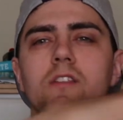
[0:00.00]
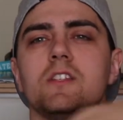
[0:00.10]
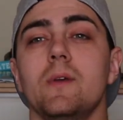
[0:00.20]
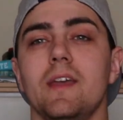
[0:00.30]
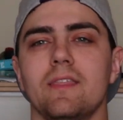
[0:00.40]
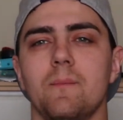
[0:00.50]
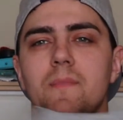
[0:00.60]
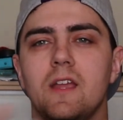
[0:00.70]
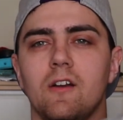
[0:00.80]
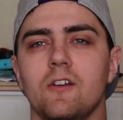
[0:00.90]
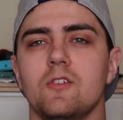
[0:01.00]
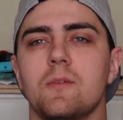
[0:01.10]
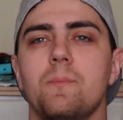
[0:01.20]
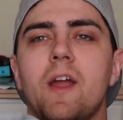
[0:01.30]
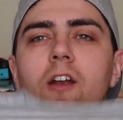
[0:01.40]
once you hit the mirror, you
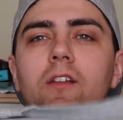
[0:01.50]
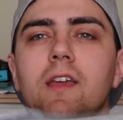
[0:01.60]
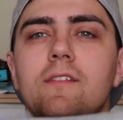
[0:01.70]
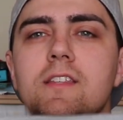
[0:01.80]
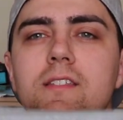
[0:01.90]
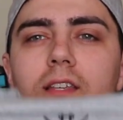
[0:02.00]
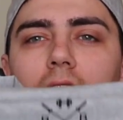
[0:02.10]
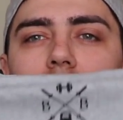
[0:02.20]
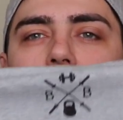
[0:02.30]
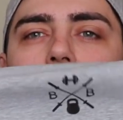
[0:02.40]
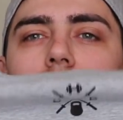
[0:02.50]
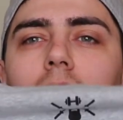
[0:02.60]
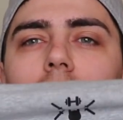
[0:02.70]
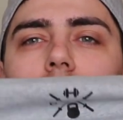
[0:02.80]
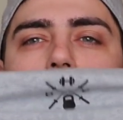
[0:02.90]
can barely even see it
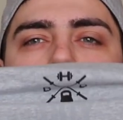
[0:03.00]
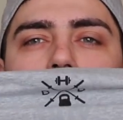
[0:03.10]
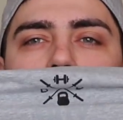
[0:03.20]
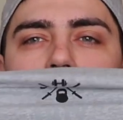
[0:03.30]
on here.